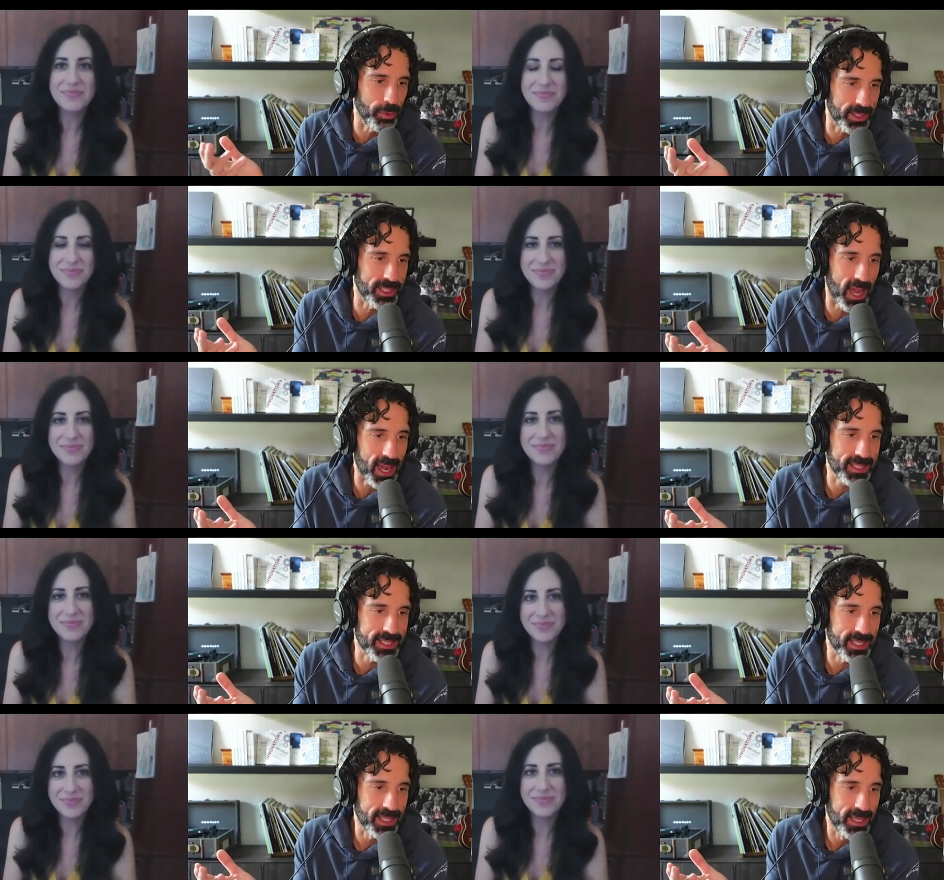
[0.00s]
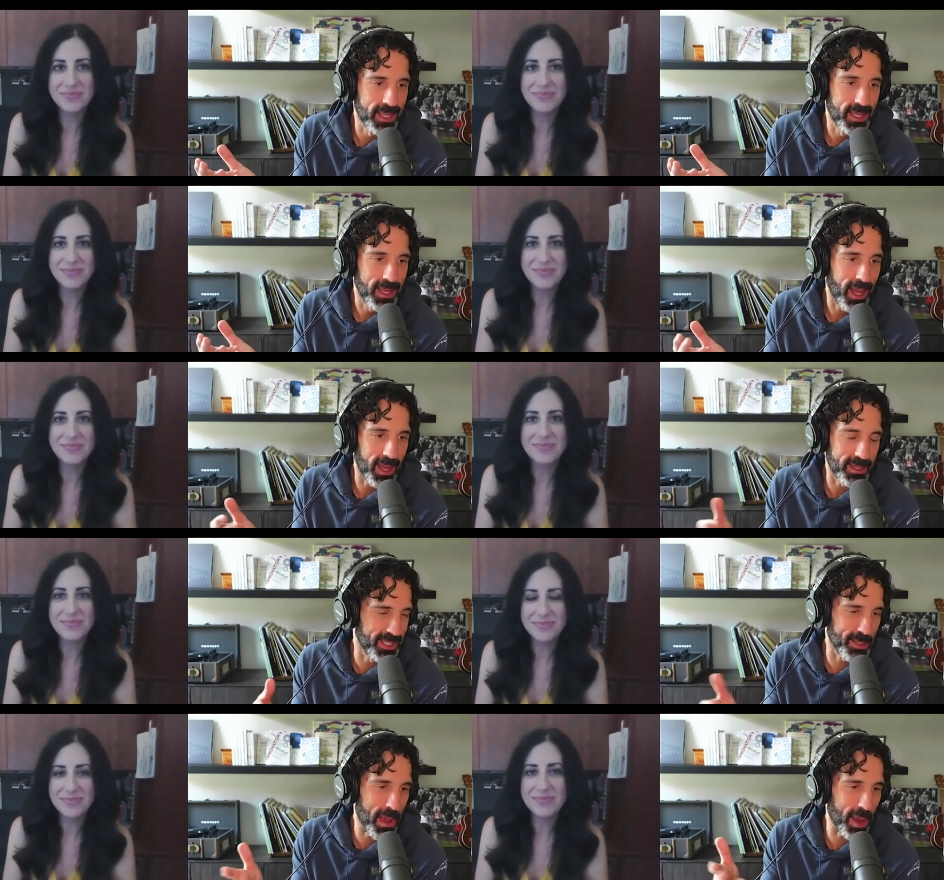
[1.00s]
Speaker 1: sucks, it doesn't
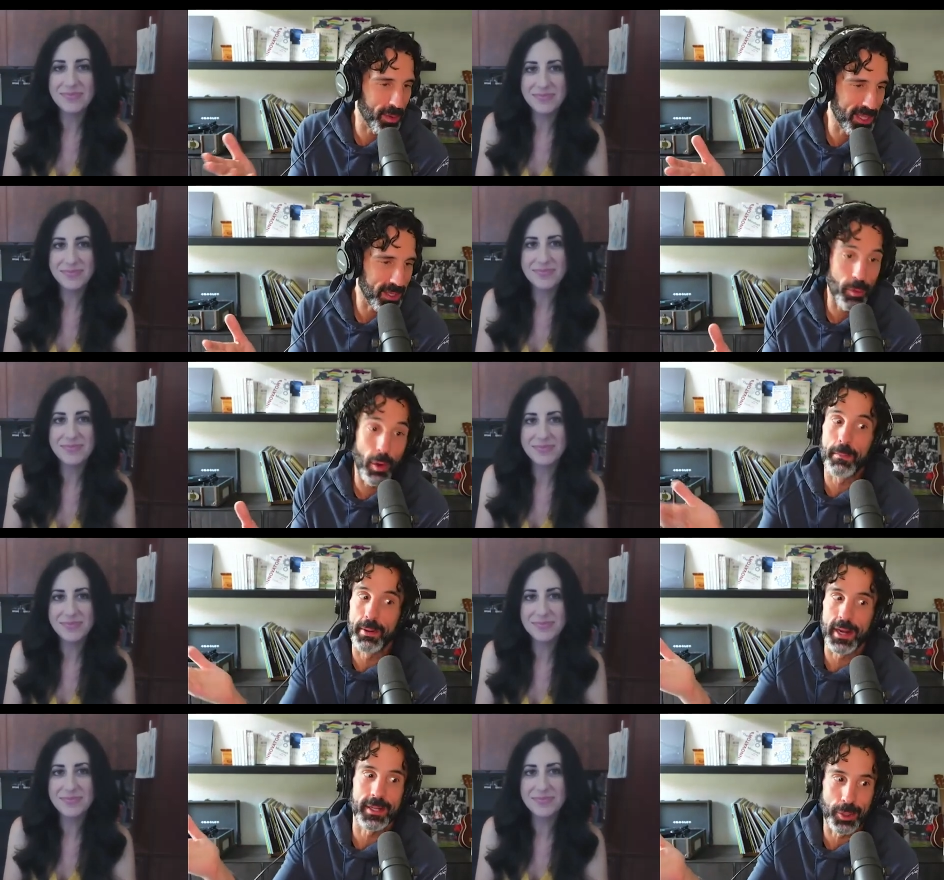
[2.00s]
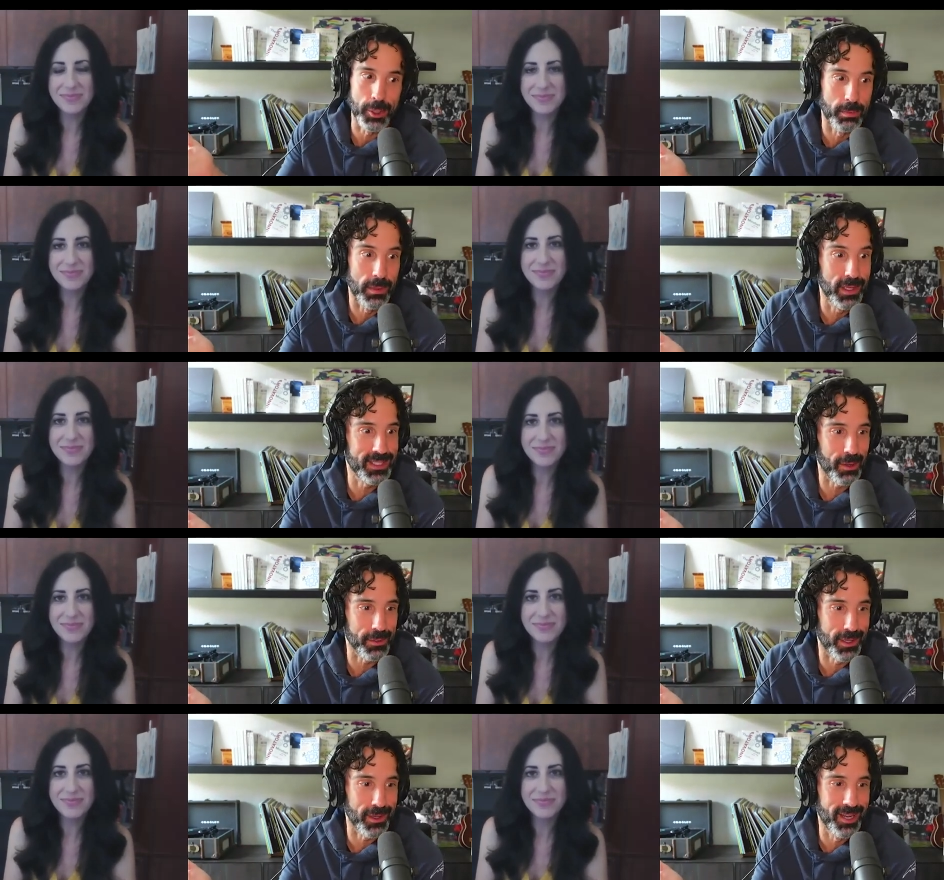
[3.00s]
matter what they well, but on social media it was
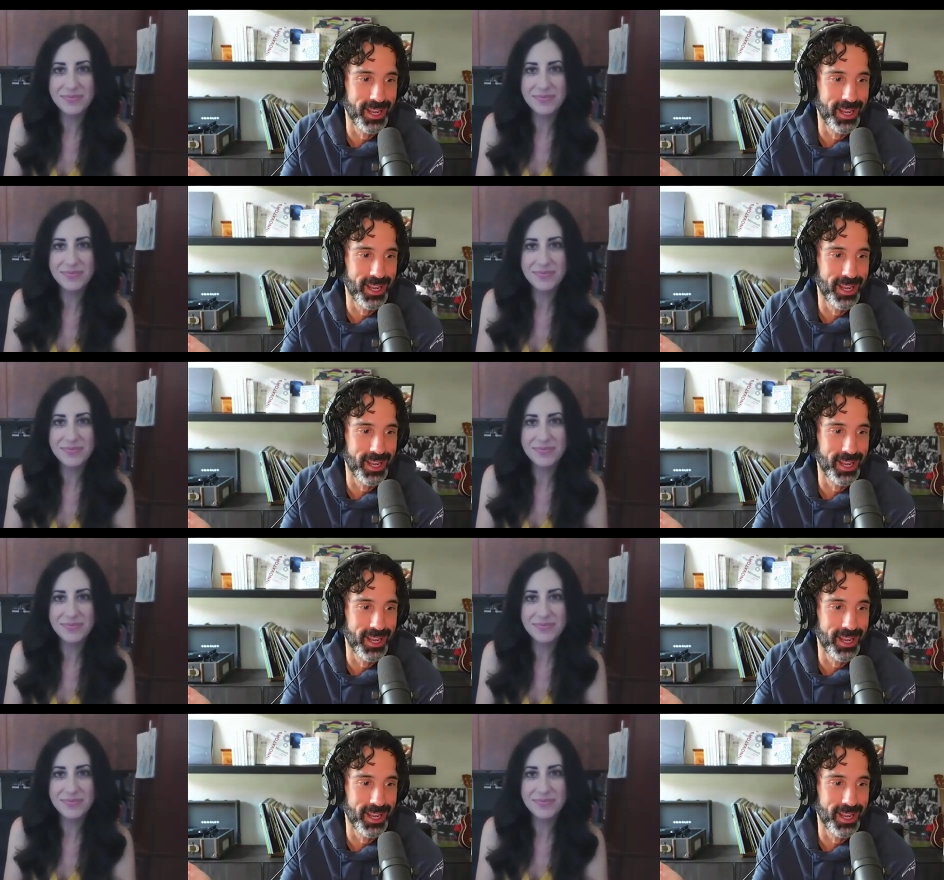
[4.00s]
good,